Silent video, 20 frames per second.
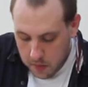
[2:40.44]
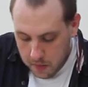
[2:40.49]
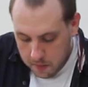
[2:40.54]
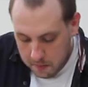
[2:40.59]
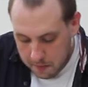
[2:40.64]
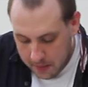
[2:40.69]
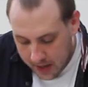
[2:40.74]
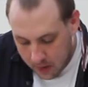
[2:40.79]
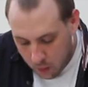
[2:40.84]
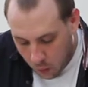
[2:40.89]

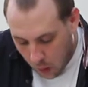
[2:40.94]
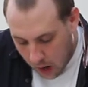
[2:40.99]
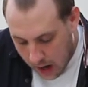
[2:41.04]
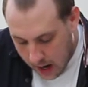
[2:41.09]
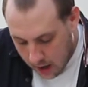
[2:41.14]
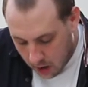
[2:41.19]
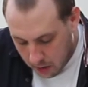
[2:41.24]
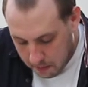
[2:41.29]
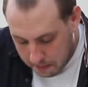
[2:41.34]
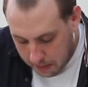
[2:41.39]

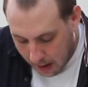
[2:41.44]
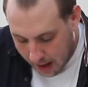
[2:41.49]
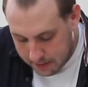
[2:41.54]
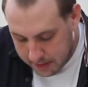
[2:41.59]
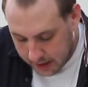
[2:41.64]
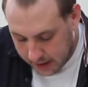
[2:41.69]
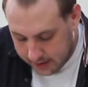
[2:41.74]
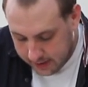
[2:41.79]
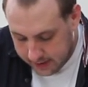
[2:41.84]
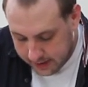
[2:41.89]
Meanwhile,
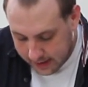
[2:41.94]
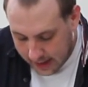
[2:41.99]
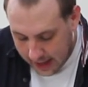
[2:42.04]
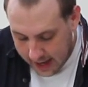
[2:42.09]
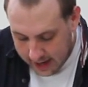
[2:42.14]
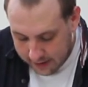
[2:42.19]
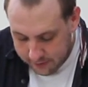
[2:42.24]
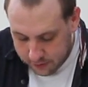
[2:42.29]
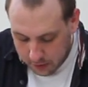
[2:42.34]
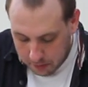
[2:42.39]
public
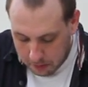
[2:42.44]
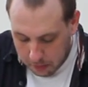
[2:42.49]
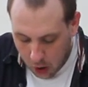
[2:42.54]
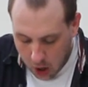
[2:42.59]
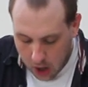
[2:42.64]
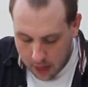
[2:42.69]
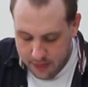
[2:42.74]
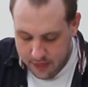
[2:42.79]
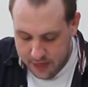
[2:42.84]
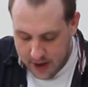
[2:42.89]
slaves
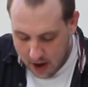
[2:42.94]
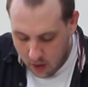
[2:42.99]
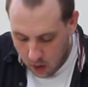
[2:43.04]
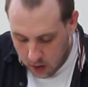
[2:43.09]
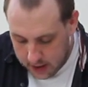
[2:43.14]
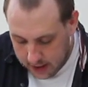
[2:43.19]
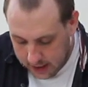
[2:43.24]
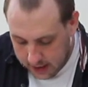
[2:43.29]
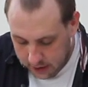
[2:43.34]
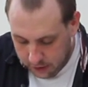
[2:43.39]
brought
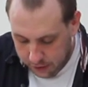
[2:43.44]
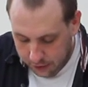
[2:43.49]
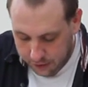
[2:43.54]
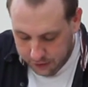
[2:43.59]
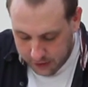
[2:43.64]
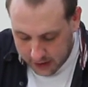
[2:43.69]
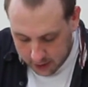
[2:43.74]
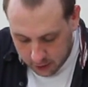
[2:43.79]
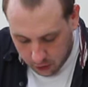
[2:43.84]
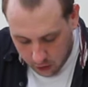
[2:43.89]
Theron into the
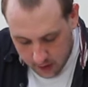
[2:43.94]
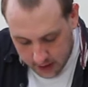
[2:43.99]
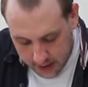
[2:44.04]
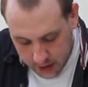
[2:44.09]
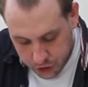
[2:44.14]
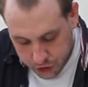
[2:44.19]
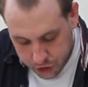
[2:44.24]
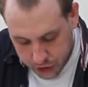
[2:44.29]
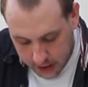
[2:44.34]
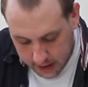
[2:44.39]
theater
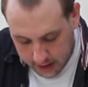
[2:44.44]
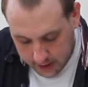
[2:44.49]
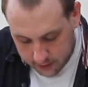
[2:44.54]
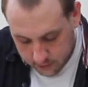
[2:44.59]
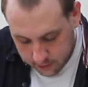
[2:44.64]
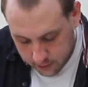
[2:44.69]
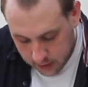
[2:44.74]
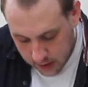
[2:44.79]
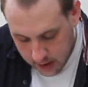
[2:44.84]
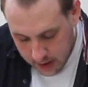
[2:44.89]
in
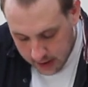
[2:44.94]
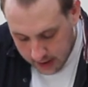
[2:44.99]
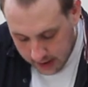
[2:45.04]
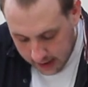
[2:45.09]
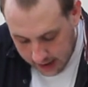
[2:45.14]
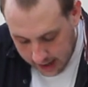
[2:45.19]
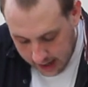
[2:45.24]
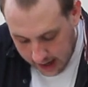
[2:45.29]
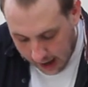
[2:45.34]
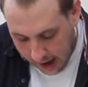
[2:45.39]
chains.
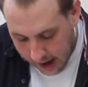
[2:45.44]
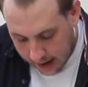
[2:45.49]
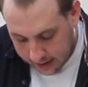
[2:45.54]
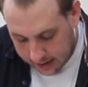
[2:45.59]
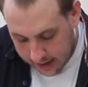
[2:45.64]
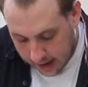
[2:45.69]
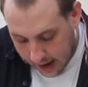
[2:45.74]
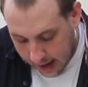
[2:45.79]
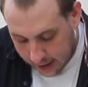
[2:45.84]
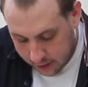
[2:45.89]
He had
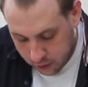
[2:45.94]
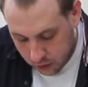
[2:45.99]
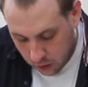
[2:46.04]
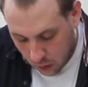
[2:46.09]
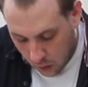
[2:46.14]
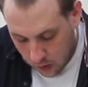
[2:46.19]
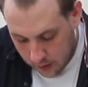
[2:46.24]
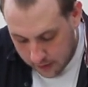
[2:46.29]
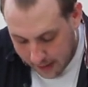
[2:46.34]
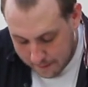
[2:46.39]
an
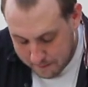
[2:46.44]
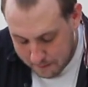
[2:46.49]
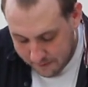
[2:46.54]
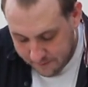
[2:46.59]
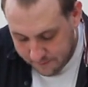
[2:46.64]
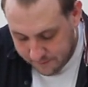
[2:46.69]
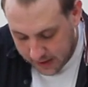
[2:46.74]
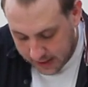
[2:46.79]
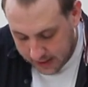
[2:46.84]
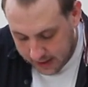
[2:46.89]
escort that
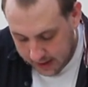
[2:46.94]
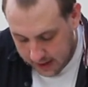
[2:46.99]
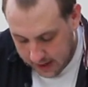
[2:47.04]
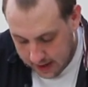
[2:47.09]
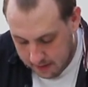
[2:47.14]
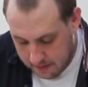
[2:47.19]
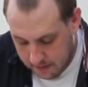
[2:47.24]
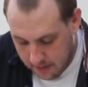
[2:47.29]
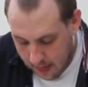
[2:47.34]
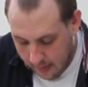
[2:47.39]
befitted
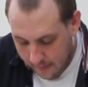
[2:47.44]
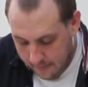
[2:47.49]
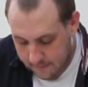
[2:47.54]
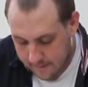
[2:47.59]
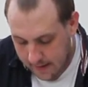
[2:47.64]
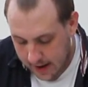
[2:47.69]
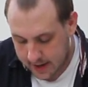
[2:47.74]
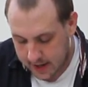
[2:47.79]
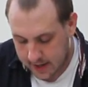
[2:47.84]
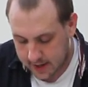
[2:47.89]
him.
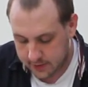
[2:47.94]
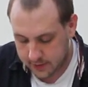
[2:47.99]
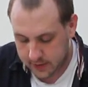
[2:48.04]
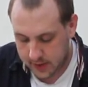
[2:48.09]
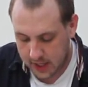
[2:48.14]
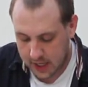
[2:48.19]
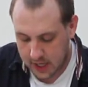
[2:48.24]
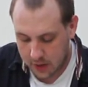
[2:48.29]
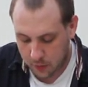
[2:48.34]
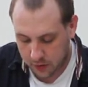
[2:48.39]
That is,
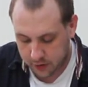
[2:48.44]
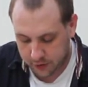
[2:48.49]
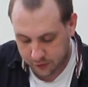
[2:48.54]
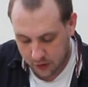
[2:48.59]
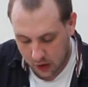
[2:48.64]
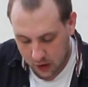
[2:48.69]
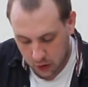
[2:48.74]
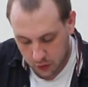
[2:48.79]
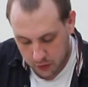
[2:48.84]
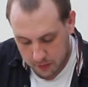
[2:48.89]
he was
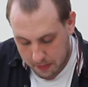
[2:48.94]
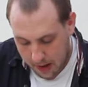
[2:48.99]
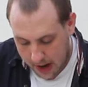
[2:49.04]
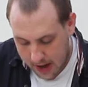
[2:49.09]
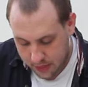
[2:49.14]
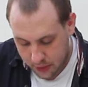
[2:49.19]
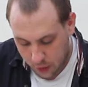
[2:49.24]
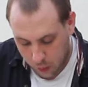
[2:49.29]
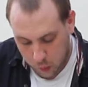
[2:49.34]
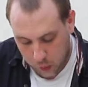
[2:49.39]
followed
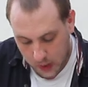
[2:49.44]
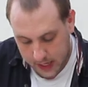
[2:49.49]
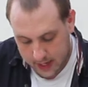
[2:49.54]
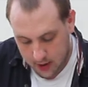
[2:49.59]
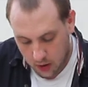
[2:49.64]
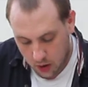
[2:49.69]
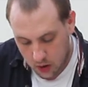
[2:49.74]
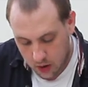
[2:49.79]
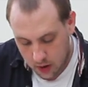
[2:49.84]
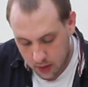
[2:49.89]
by the
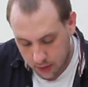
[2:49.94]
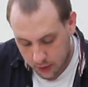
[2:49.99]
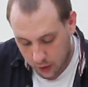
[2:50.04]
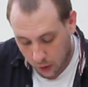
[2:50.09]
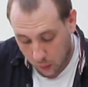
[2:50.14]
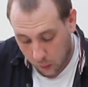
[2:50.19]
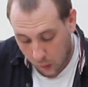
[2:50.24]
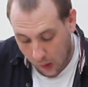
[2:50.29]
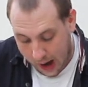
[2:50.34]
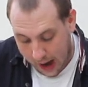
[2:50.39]
wheel,
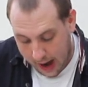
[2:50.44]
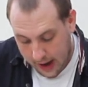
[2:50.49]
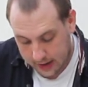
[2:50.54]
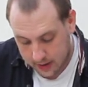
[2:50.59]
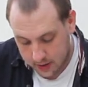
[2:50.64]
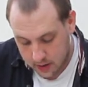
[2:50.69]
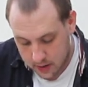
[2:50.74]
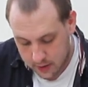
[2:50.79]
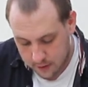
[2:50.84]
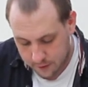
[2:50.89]
the
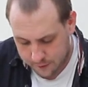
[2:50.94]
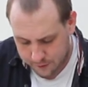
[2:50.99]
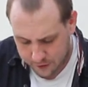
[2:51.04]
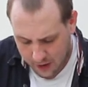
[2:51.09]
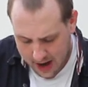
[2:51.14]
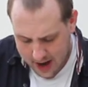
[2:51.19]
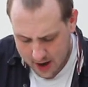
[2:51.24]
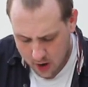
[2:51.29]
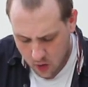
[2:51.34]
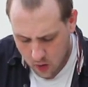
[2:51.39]
rack,
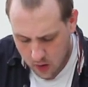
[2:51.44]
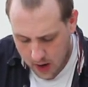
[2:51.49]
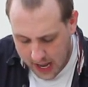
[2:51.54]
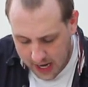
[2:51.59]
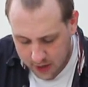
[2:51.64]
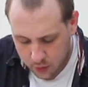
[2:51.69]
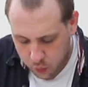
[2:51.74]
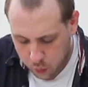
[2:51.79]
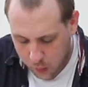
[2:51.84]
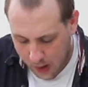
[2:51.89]
fire,
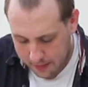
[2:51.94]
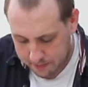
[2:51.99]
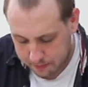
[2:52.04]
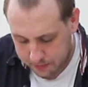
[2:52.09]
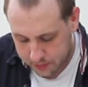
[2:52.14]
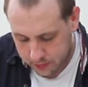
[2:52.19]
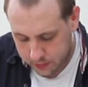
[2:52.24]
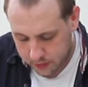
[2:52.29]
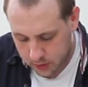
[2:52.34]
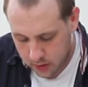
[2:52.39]
and
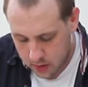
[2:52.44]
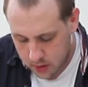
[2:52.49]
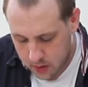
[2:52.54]
whips.